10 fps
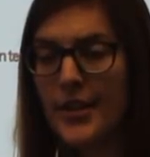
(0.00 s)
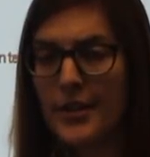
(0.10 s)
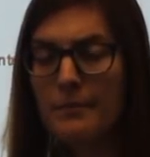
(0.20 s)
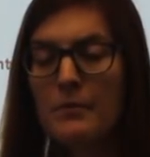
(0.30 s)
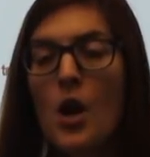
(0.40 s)

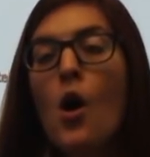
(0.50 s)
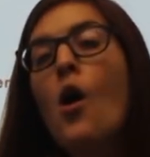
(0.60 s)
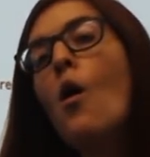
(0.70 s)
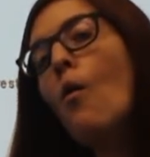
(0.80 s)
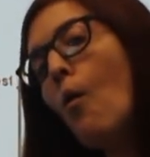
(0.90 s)
here
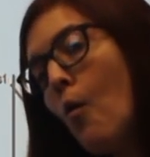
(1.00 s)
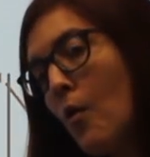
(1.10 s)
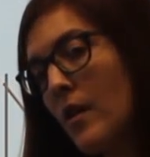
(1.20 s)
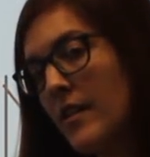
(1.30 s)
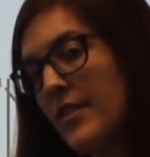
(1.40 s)

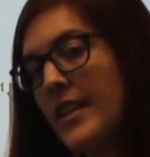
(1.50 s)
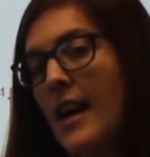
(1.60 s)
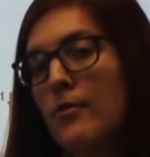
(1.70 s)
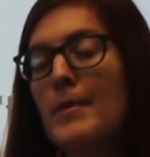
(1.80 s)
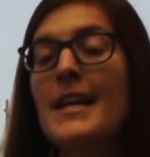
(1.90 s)
or the
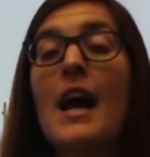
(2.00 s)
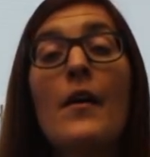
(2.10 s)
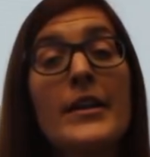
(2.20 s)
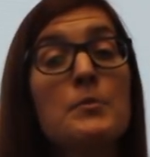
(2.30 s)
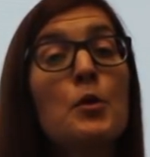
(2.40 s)
government now
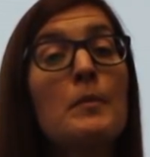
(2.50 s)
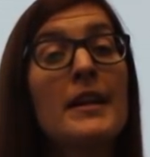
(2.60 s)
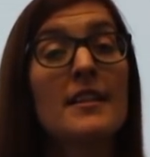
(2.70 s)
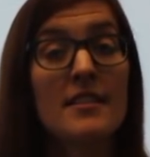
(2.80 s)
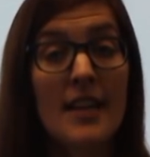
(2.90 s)
has more
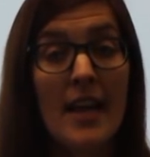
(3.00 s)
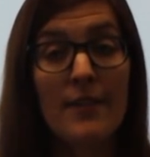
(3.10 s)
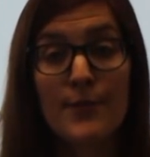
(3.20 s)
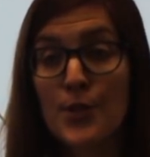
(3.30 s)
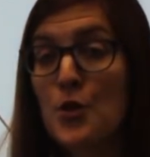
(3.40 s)
money to save.
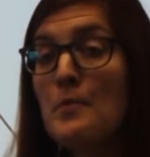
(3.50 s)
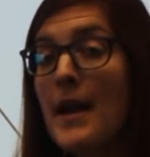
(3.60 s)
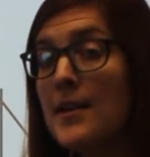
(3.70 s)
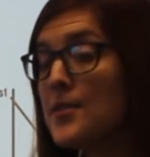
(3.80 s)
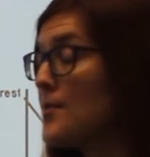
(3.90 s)
So you may
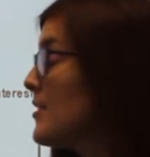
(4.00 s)
also